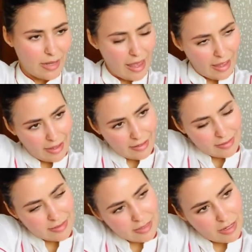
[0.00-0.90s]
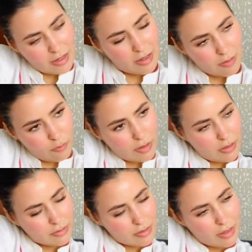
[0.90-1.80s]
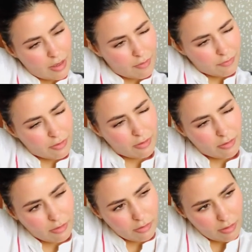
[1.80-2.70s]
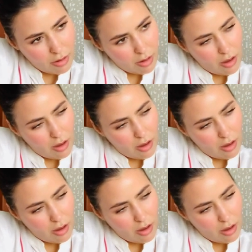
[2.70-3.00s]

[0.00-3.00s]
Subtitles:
And what else I have here?